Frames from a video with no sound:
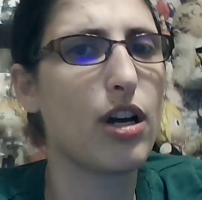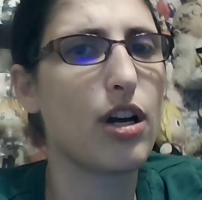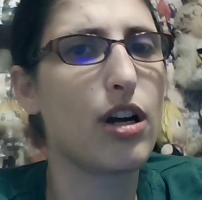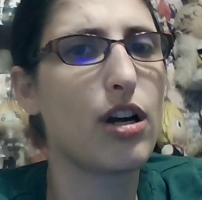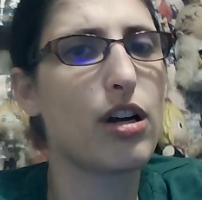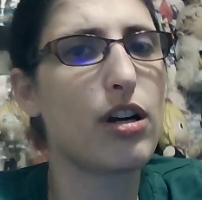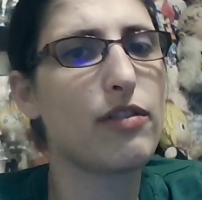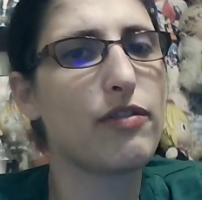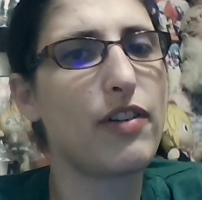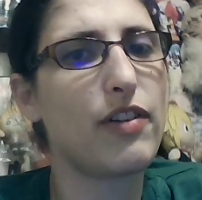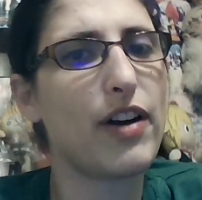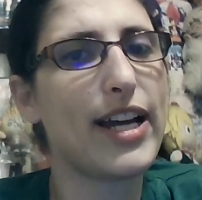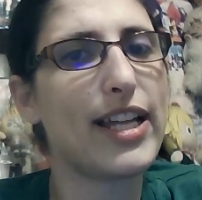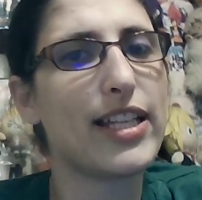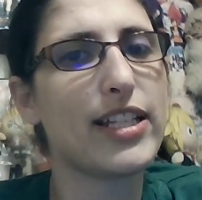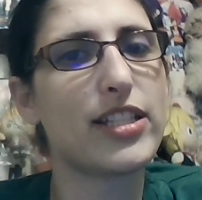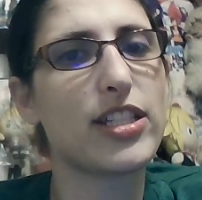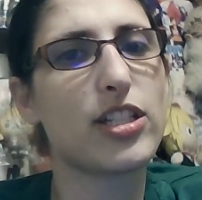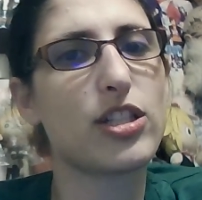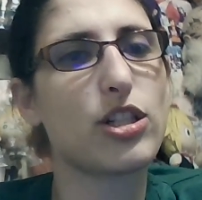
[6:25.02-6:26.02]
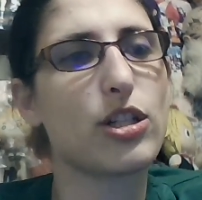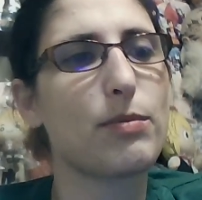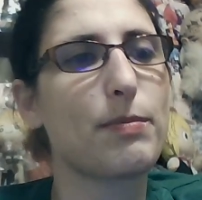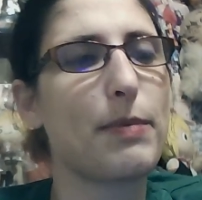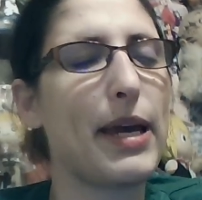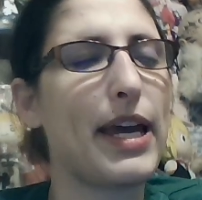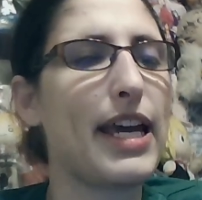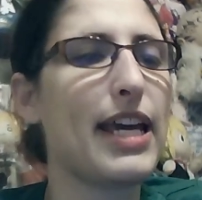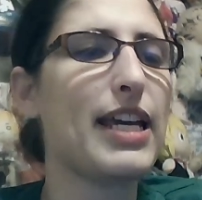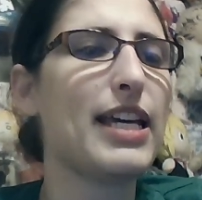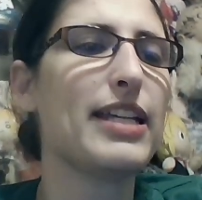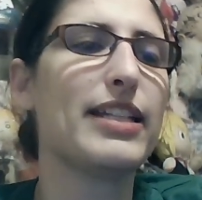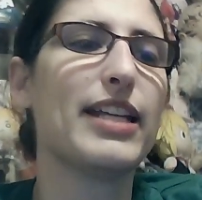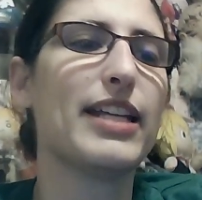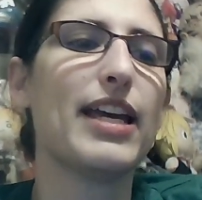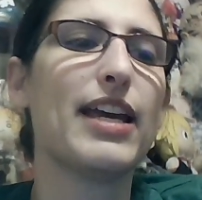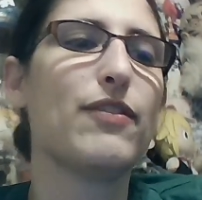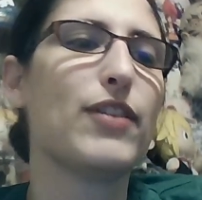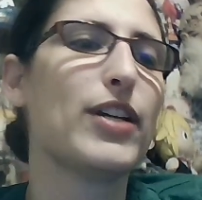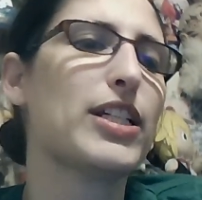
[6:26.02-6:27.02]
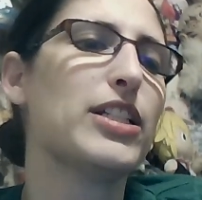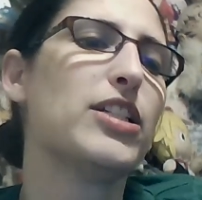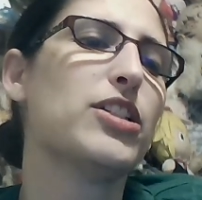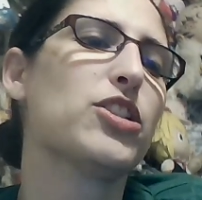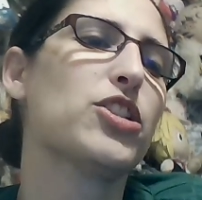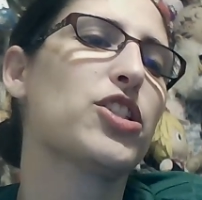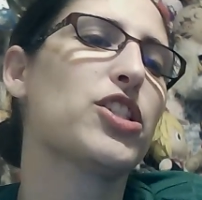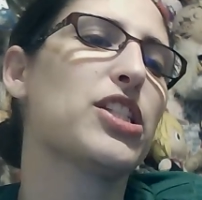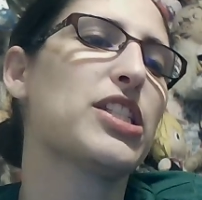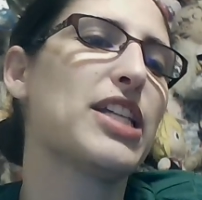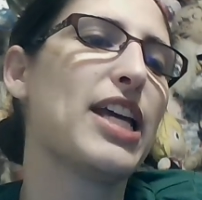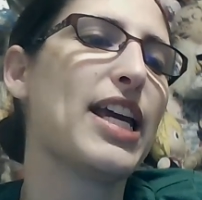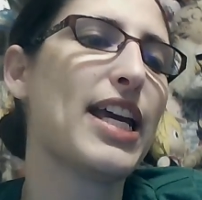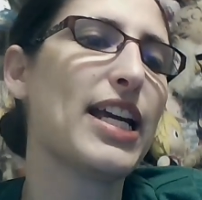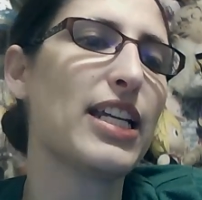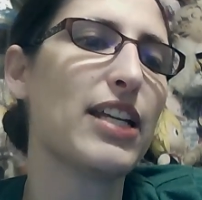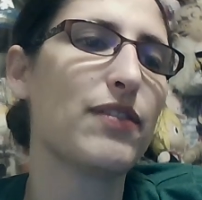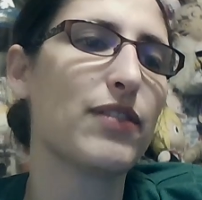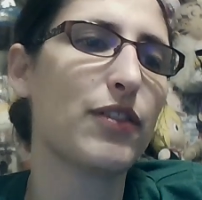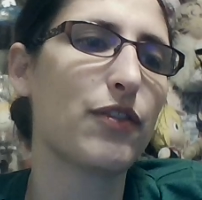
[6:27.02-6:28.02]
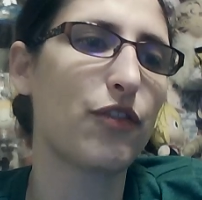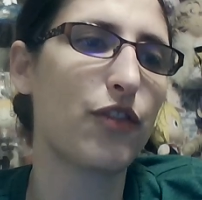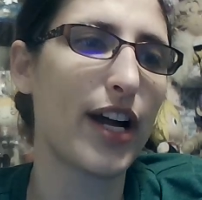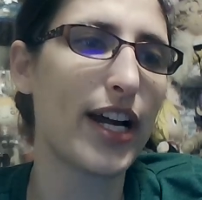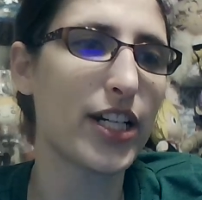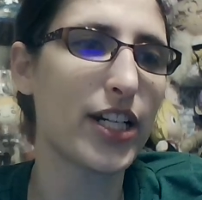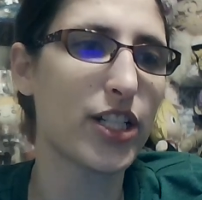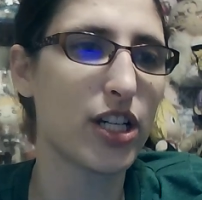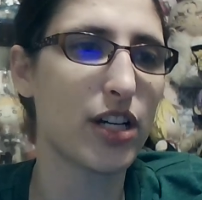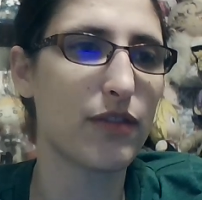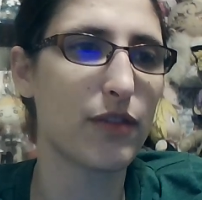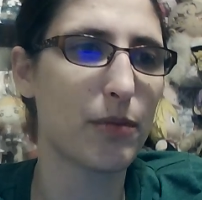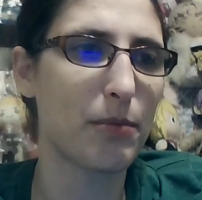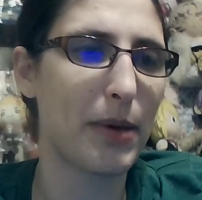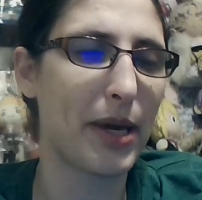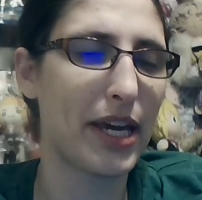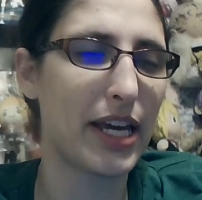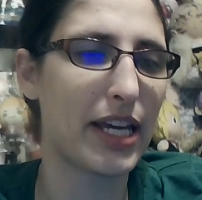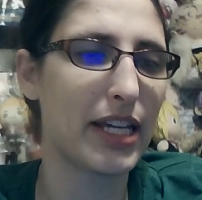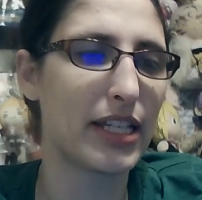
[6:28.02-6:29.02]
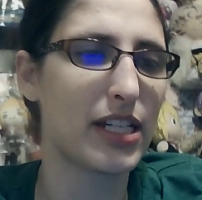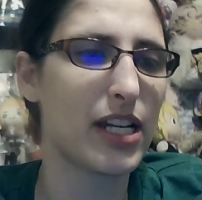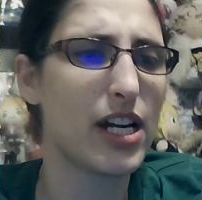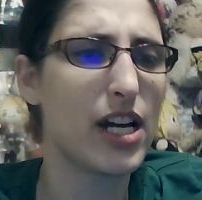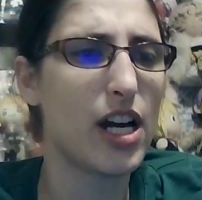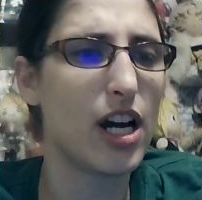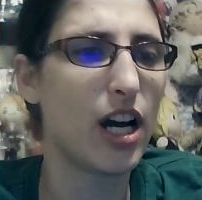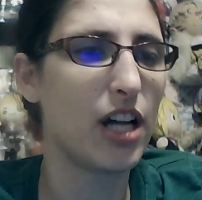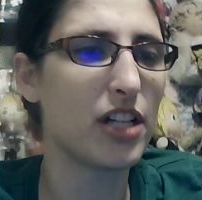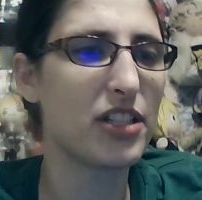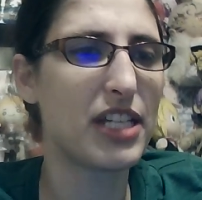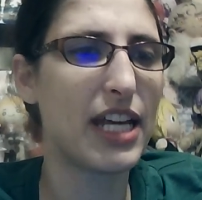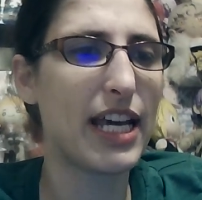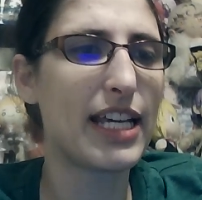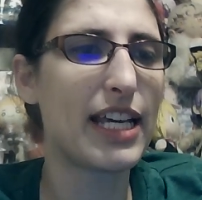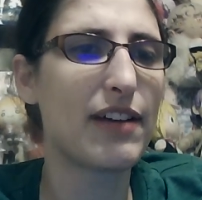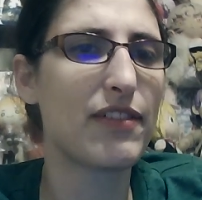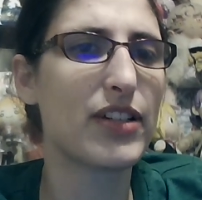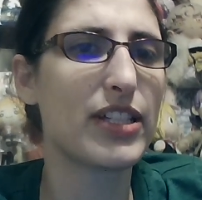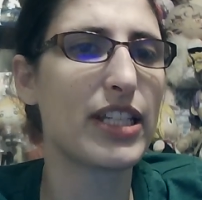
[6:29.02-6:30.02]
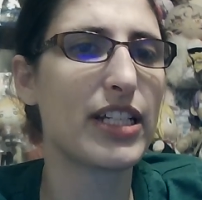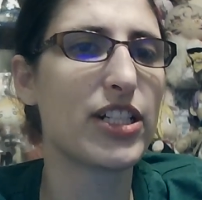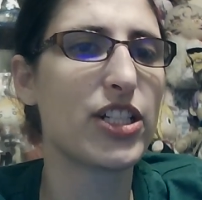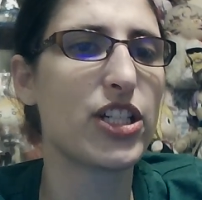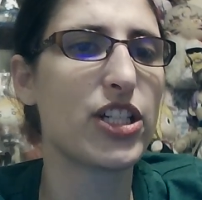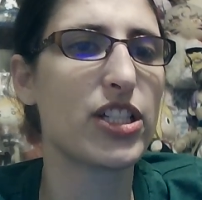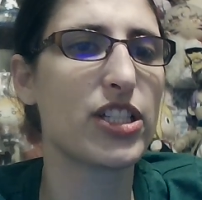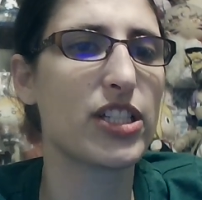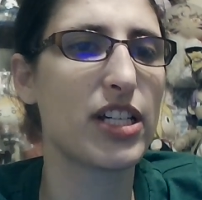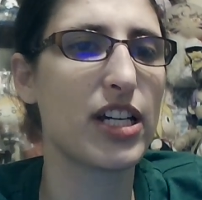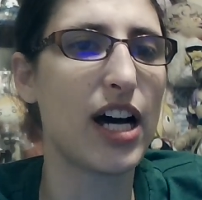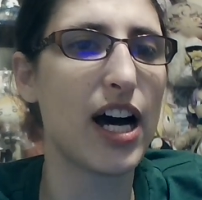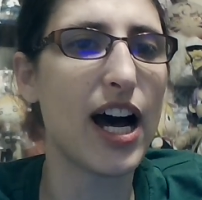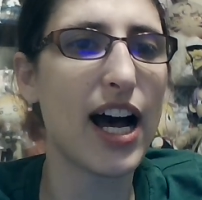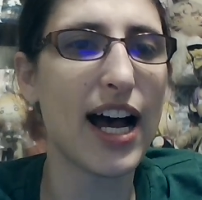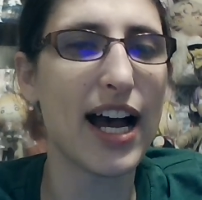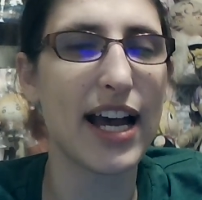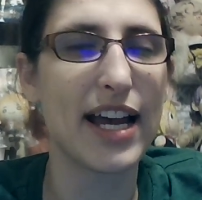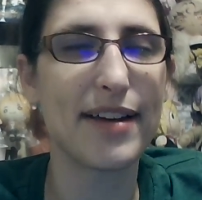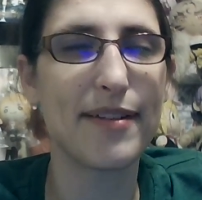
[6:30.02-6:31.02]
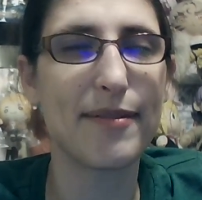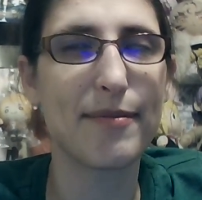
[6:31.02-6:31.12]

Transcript: Her violence is her pain. If I can understand even a fraction of her pain, I'll take everything she's got.